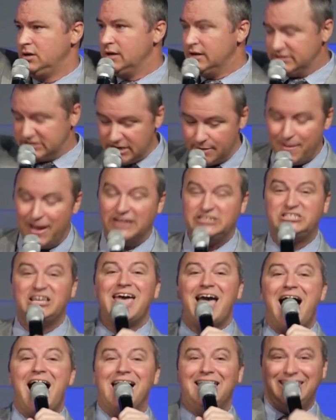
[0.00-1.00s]
Somebody say,
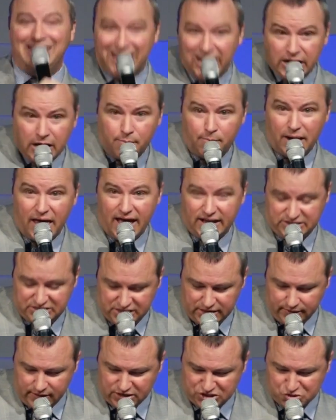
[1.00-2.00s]
I need a
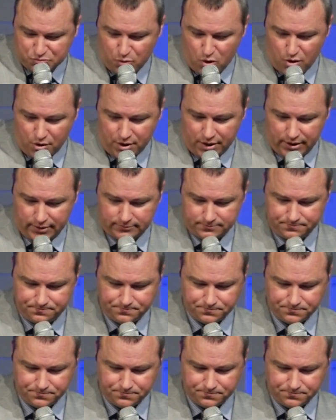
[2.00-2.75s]
blessing this morning.